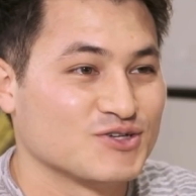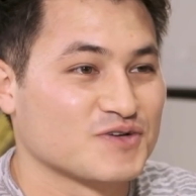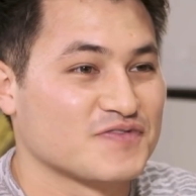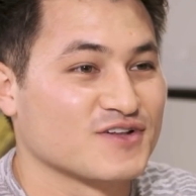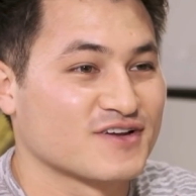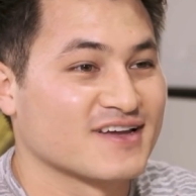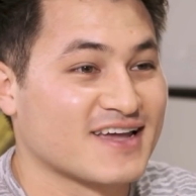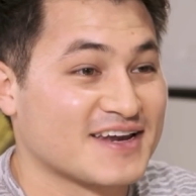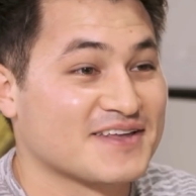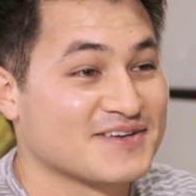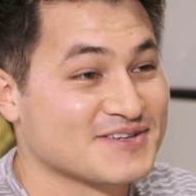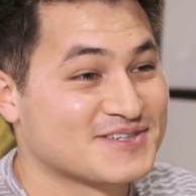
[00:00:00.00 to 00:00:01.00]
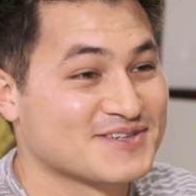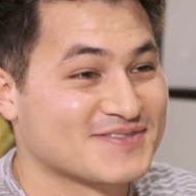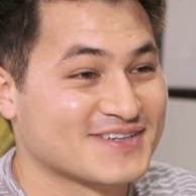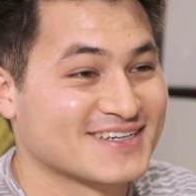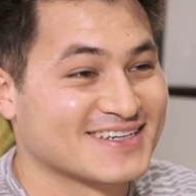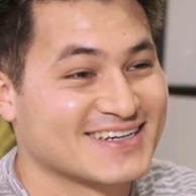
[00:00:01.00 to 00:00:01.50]
So if you look at any
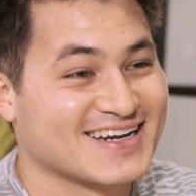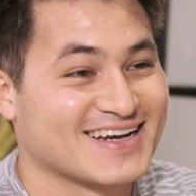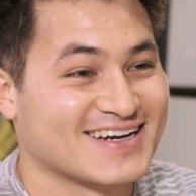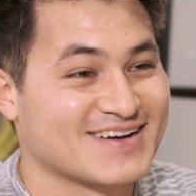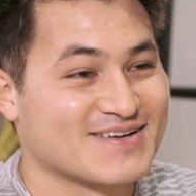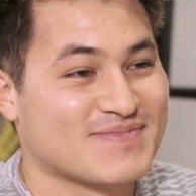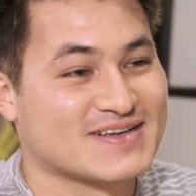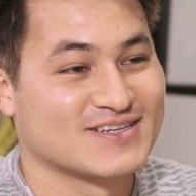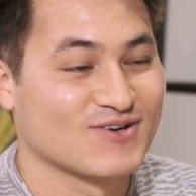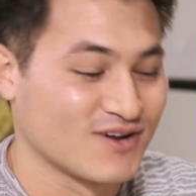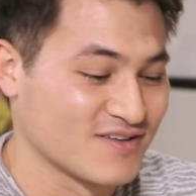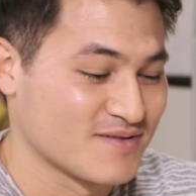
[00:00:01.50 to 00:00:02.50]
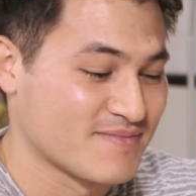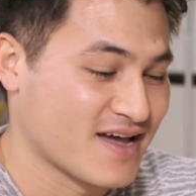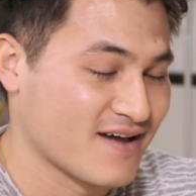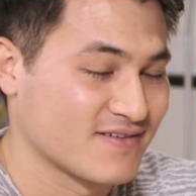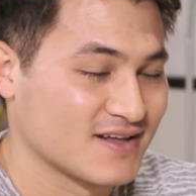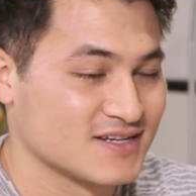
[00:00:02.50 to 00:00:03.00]
YouTuber, basically all of them
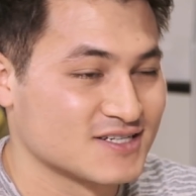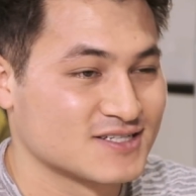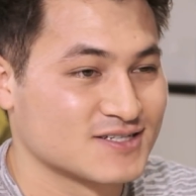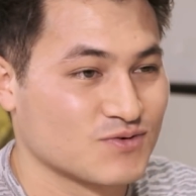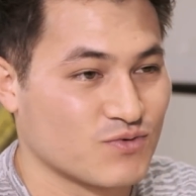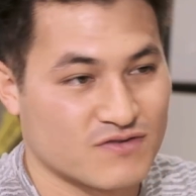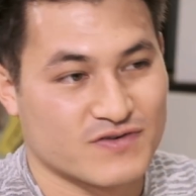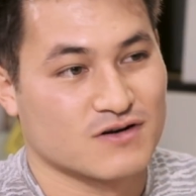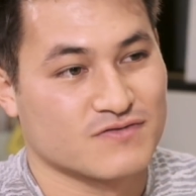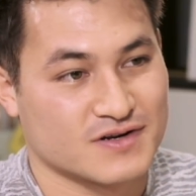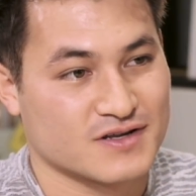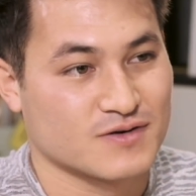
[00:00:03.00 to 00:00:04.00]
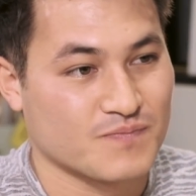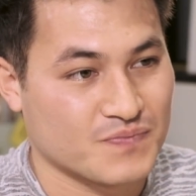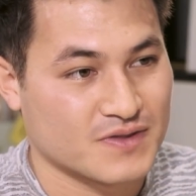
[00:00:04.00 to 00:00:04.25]
have at least one of our video.